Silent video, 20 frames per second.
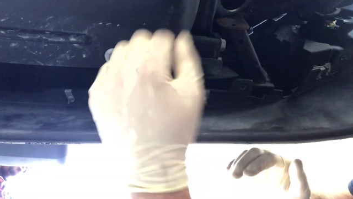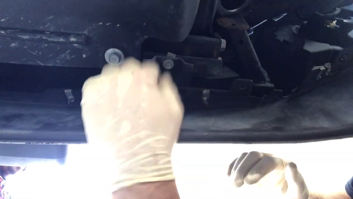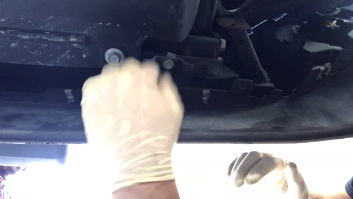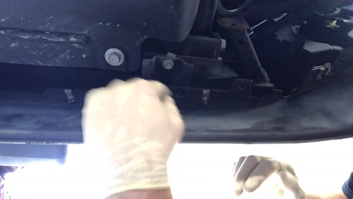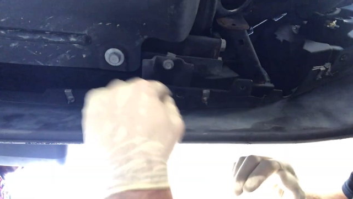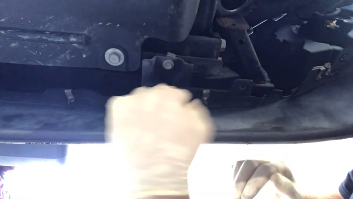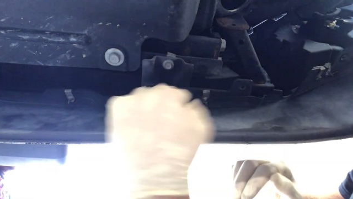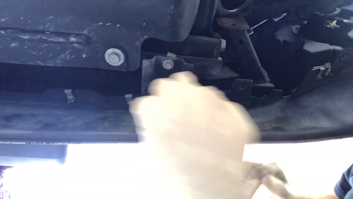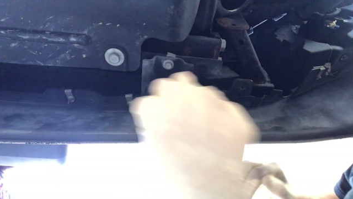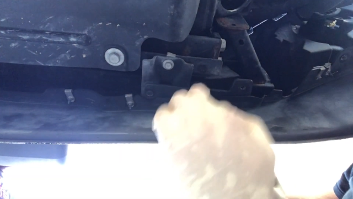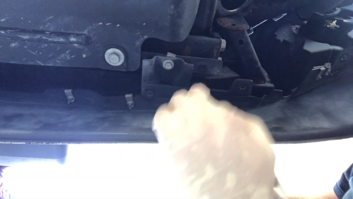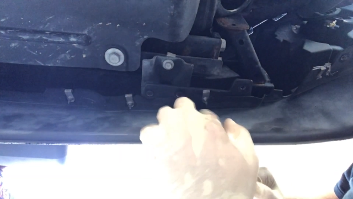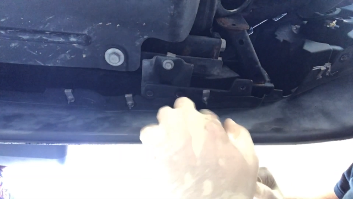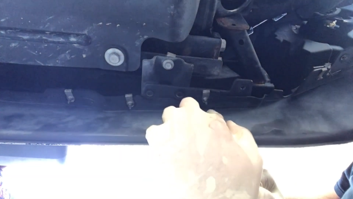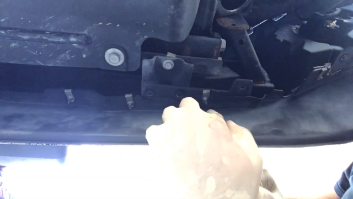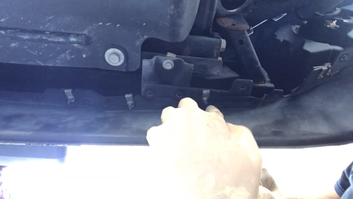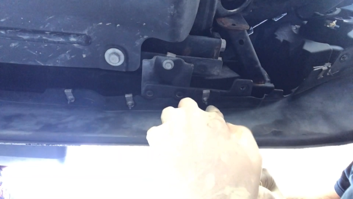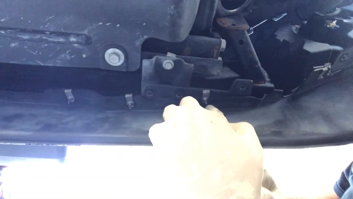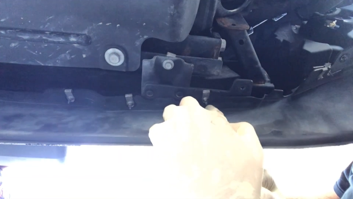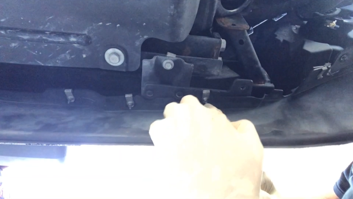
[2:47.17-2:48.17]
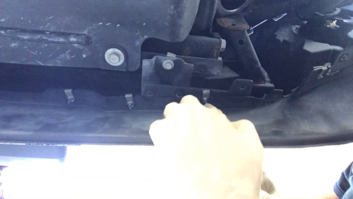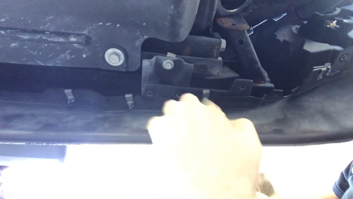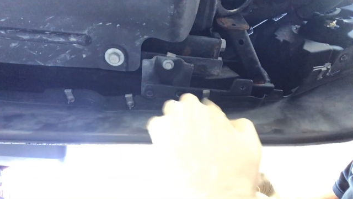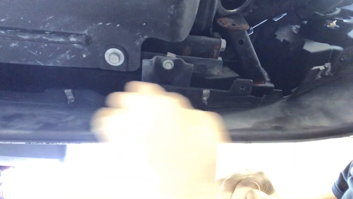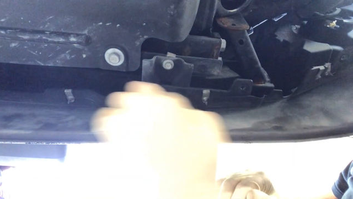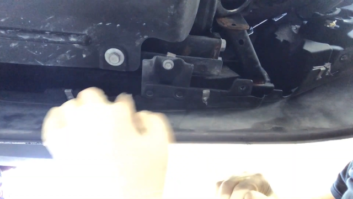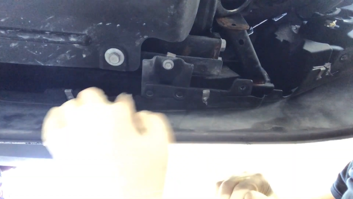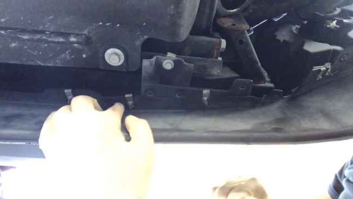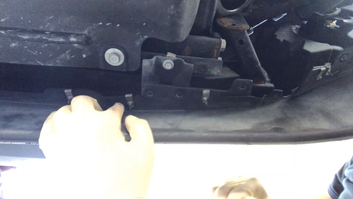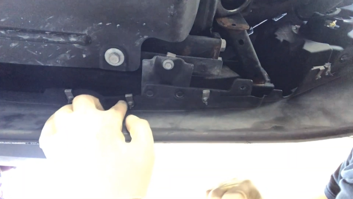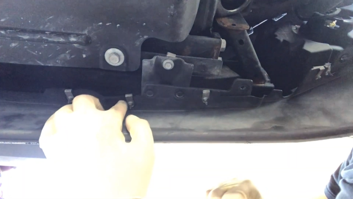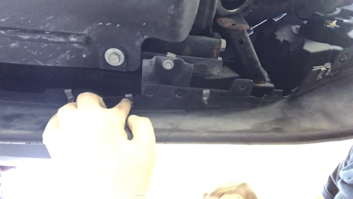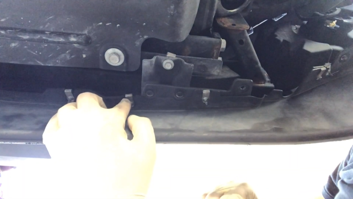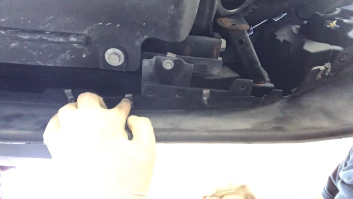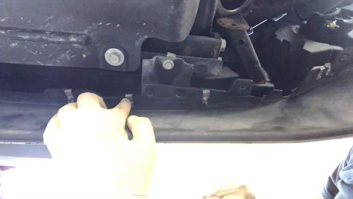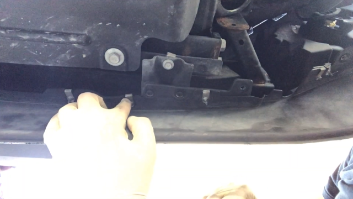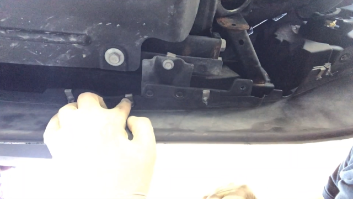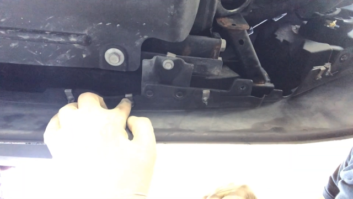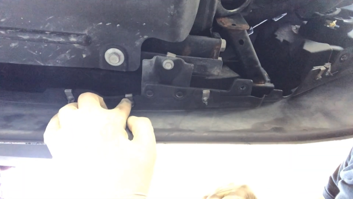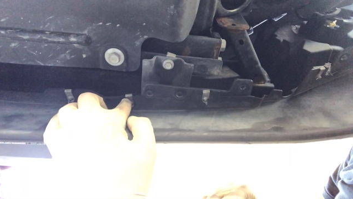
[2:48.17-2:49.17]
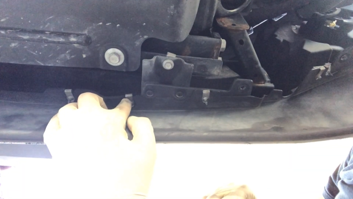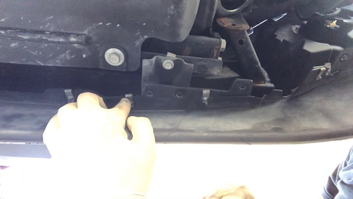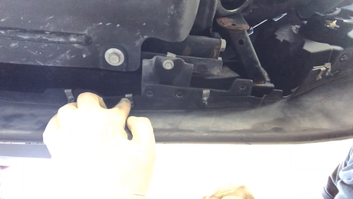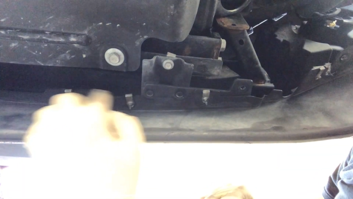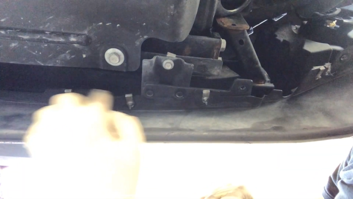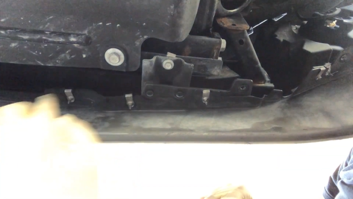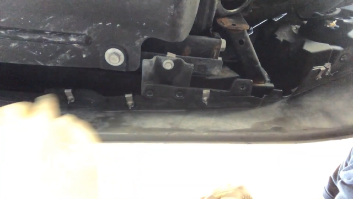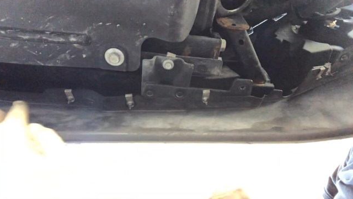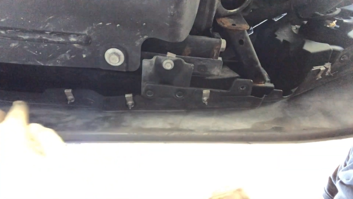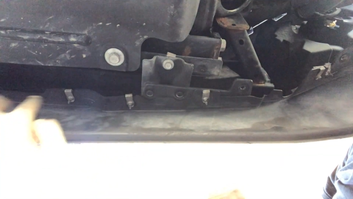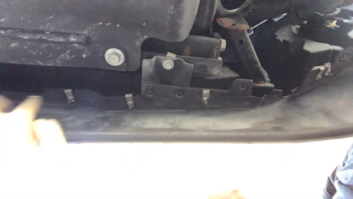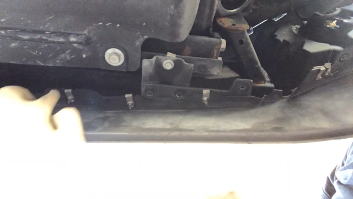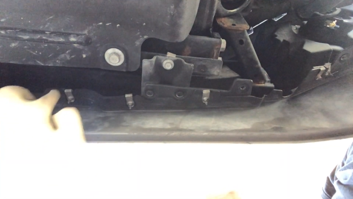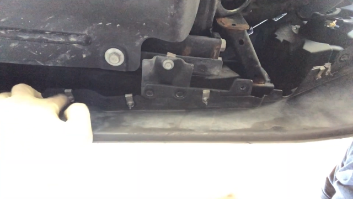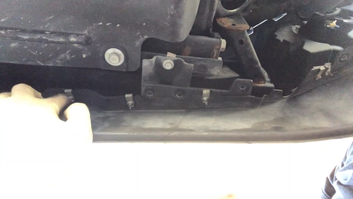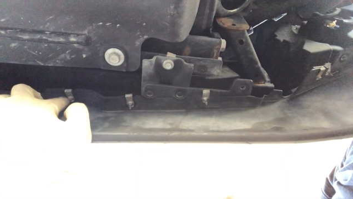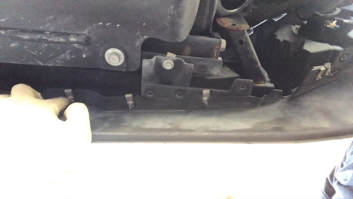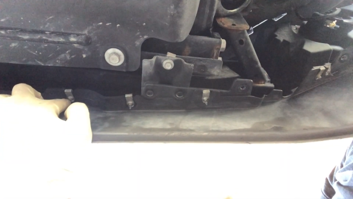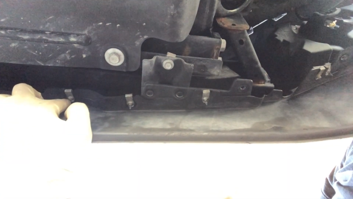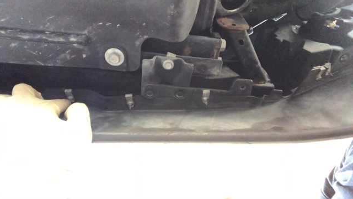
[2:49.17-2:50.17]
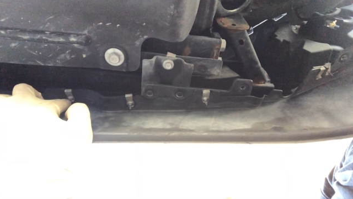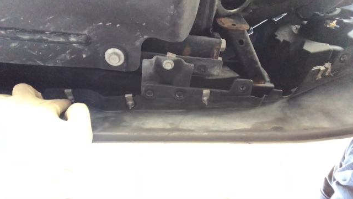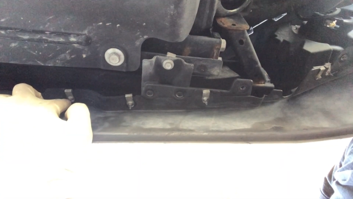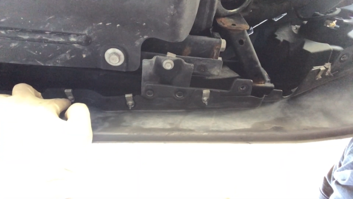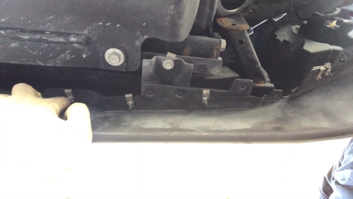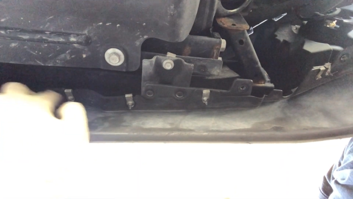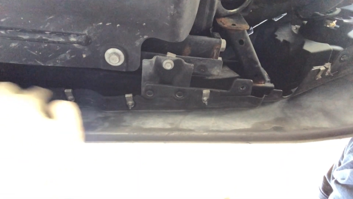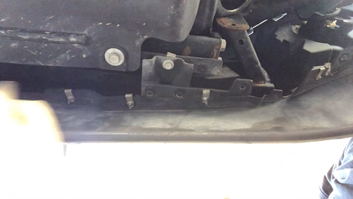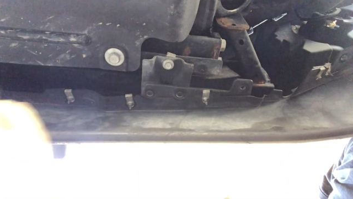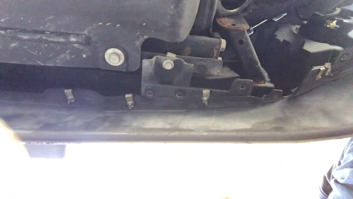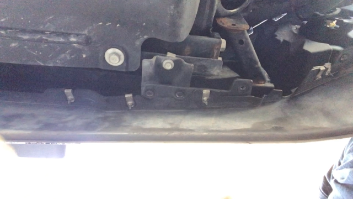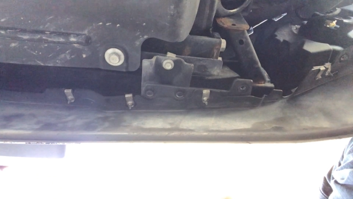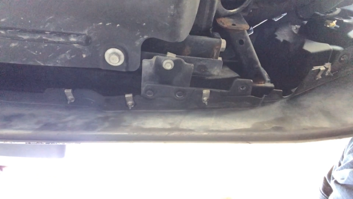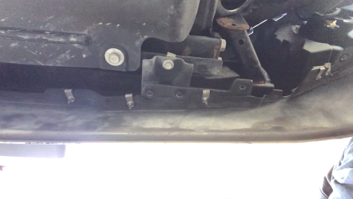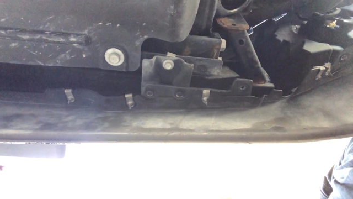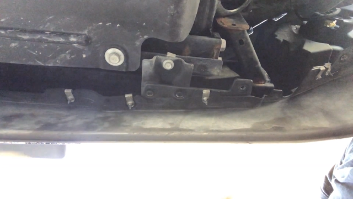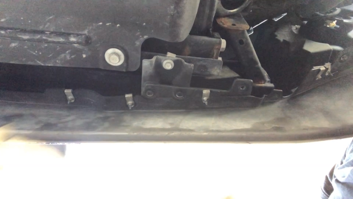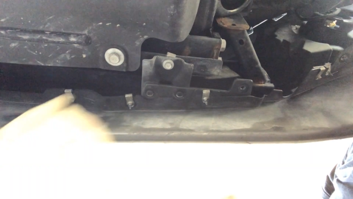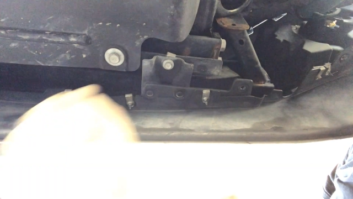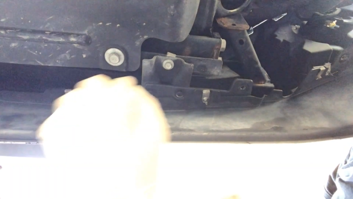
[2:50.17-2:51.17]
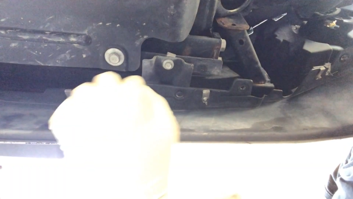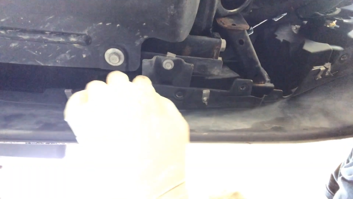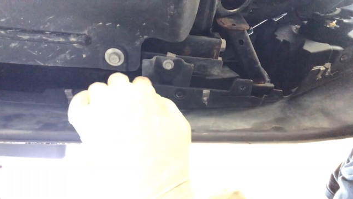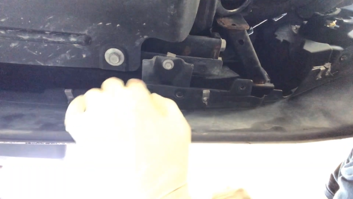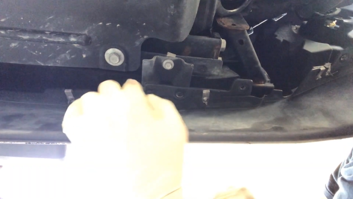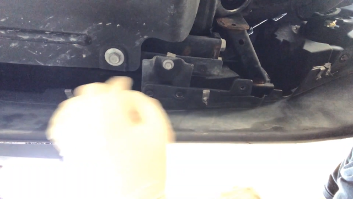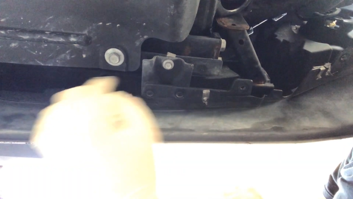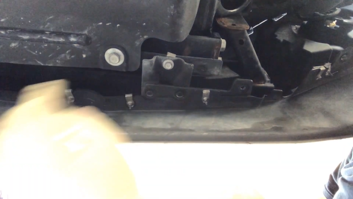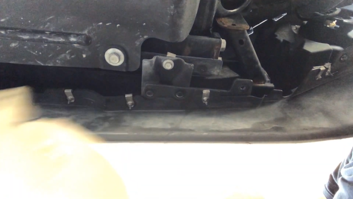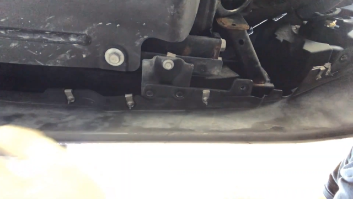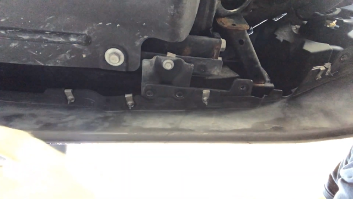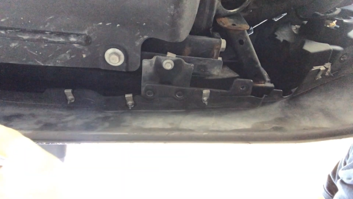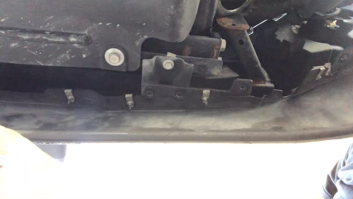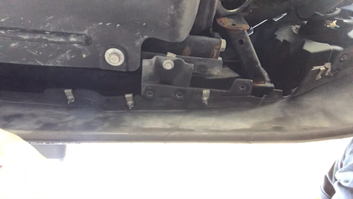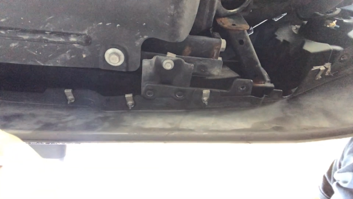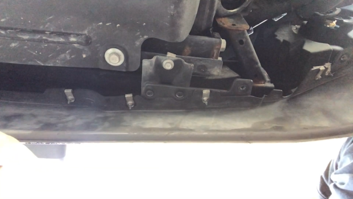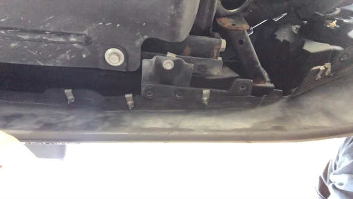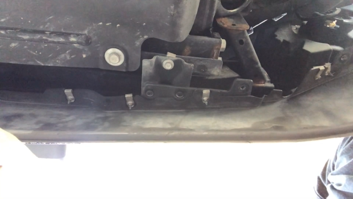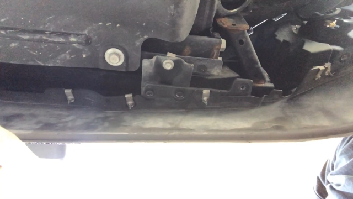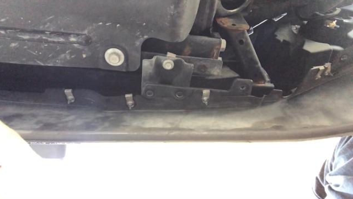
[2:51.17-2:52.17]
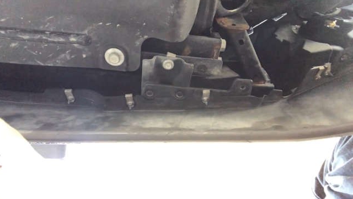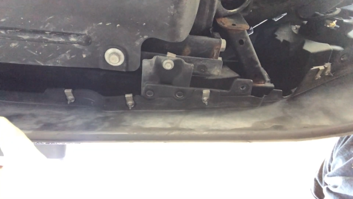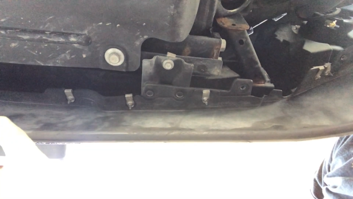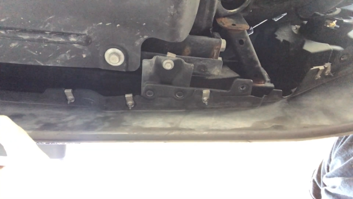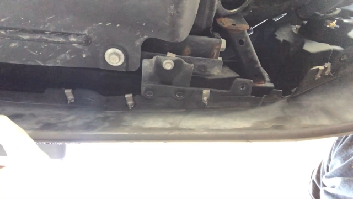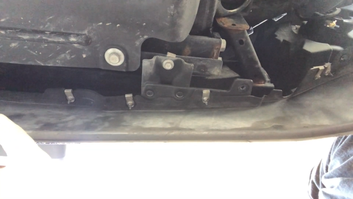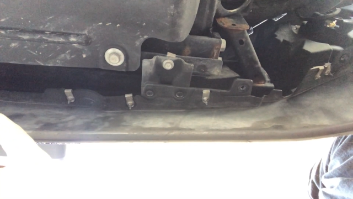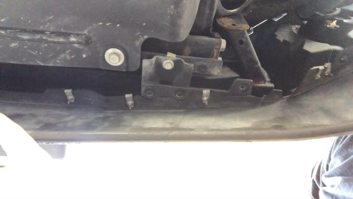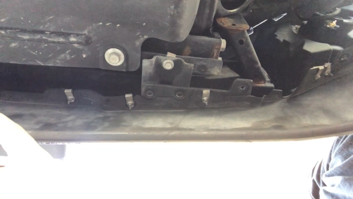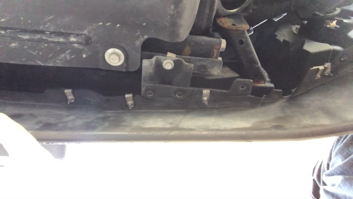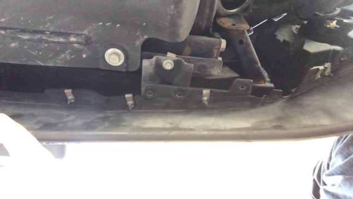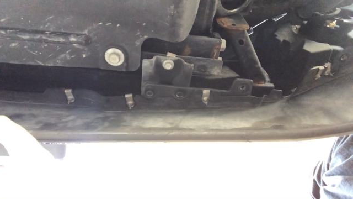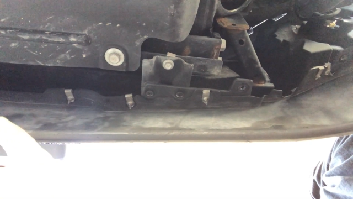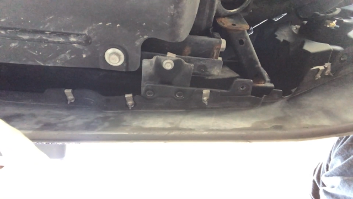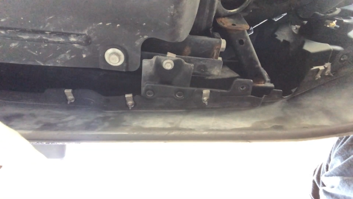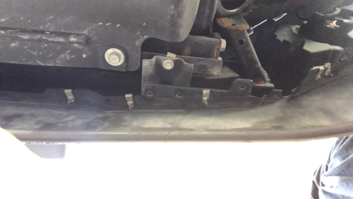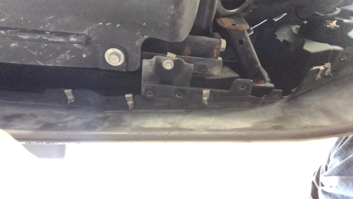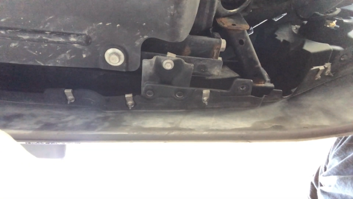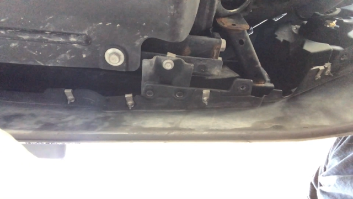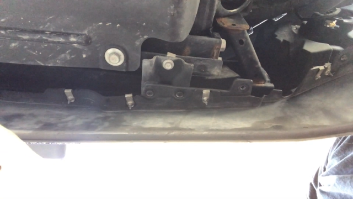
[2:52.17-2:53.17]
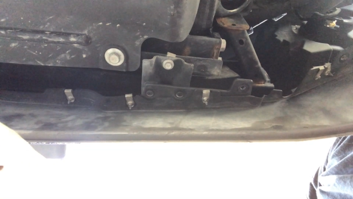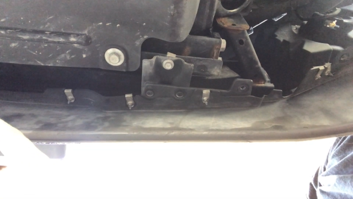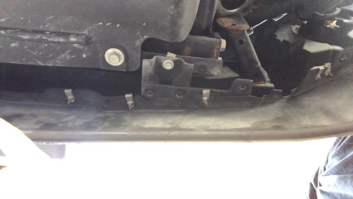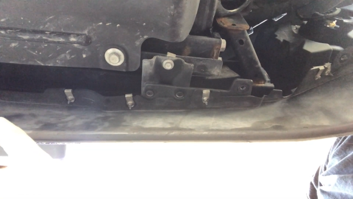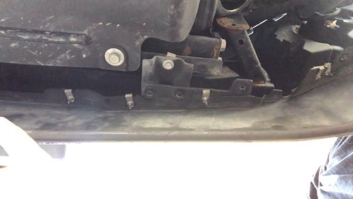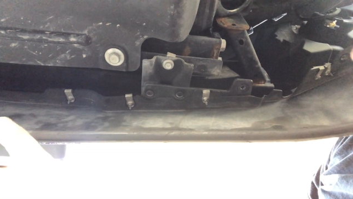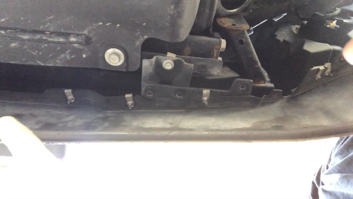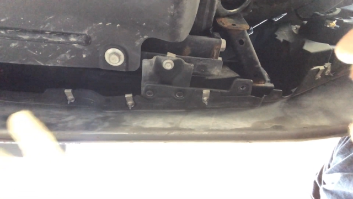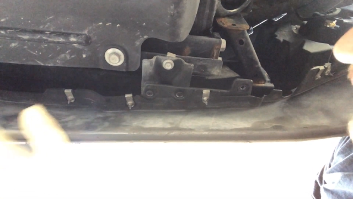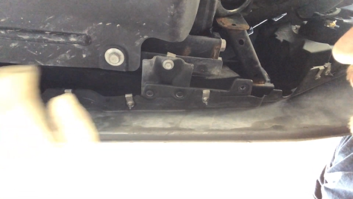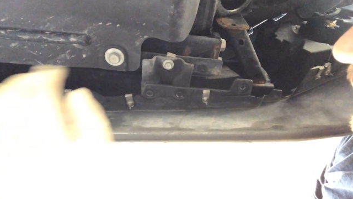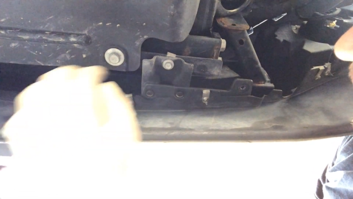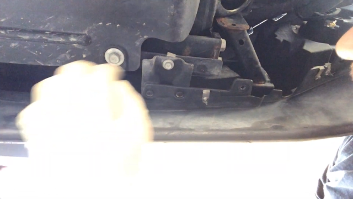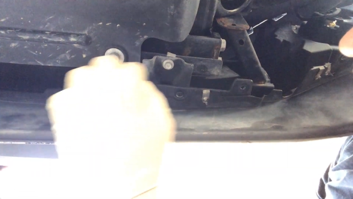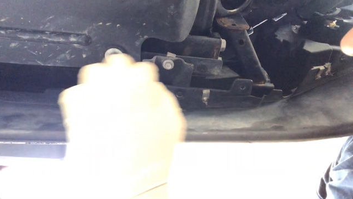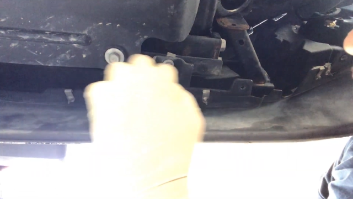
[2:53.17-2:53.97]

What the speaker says: (no speaker visible)